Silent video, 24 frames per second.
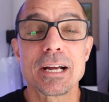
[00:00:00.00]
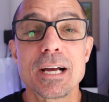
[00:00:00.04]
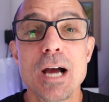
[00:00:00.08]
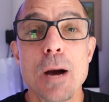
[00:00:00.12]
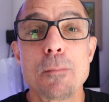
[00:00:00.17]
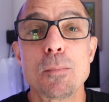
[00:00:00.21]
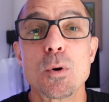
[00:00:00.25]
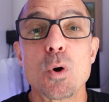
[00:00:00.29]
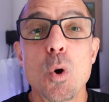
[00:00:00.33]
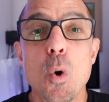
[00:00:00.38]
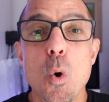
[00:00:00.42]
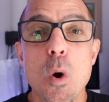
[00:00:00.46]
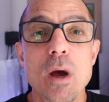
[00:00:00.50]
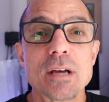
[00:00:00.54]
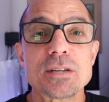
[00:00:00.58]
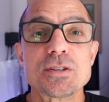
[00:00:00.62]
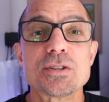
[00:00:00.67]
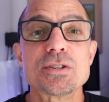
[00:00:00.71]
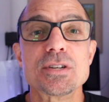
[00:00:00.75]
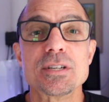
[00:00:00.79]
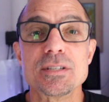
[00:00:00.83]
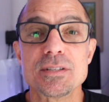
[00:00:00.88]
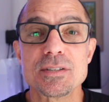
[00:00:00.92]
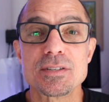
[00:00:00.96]
a couple
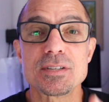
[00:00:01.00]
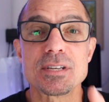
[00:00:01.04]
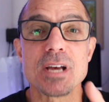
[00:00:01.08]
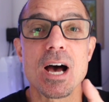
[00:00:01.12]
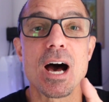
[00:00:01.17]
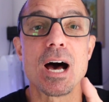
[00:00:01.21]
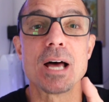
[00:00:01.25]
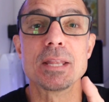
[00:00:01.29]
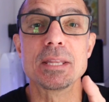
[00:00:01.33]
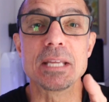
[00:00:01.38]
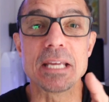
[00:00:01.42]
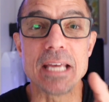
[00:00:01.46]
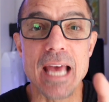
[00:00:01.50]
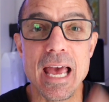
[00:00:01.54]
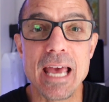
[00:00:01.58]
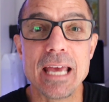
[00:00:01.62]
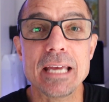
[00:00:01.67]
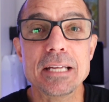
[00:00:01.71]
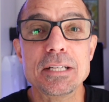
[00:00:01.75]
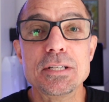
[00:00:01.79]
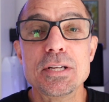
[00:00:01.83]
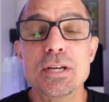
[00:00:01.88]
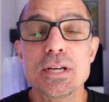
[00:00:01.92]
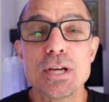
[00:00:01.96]
questions on the
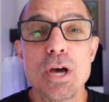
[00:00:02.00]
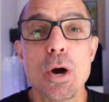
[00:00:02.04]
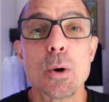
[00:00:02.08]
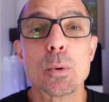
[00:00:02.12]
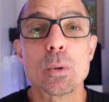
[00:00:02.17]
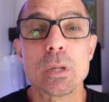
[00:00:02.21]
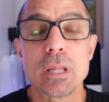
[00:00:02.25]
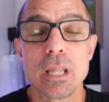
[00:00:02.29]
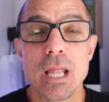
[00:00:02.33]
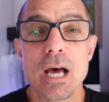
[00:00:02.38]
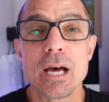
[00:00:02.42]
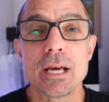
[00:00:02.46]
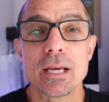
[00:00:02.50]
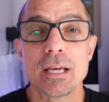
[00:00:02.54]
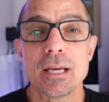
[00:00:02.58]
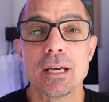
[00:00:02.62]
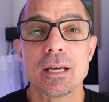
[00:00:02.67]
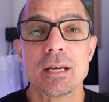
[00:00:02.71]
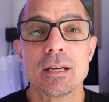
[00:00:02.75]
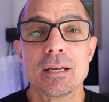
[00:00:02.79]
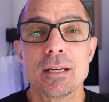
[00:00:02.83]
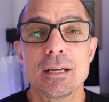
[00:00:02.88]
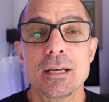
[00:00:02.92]
ATO Lite